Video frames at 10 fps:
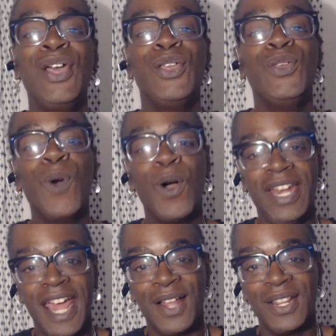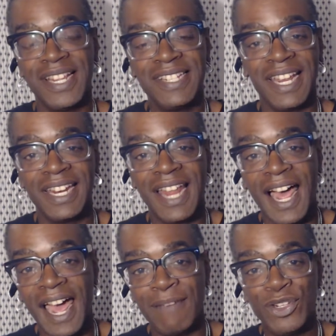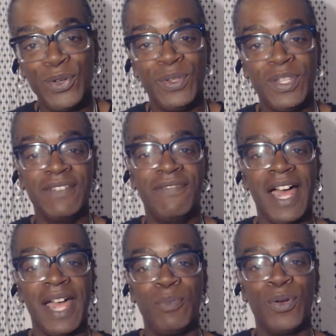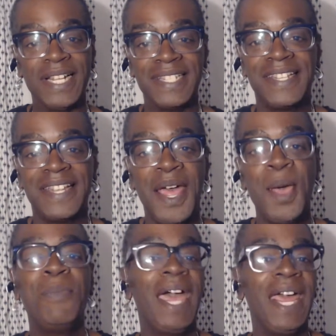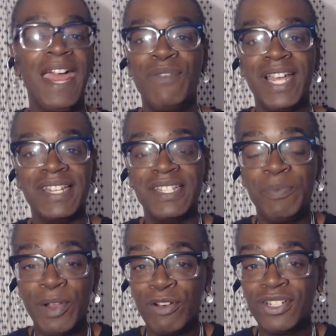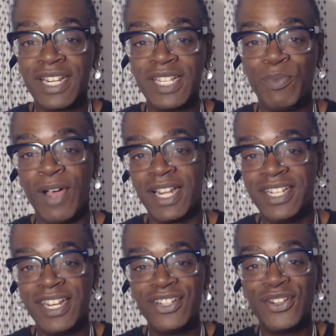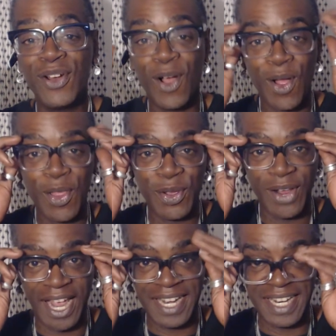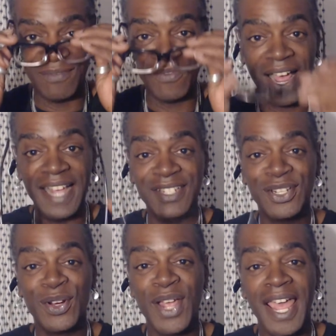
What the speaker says: You are now listening live to the Divine Prince, Pan-African spiritualist, practitioner, author, and advisor,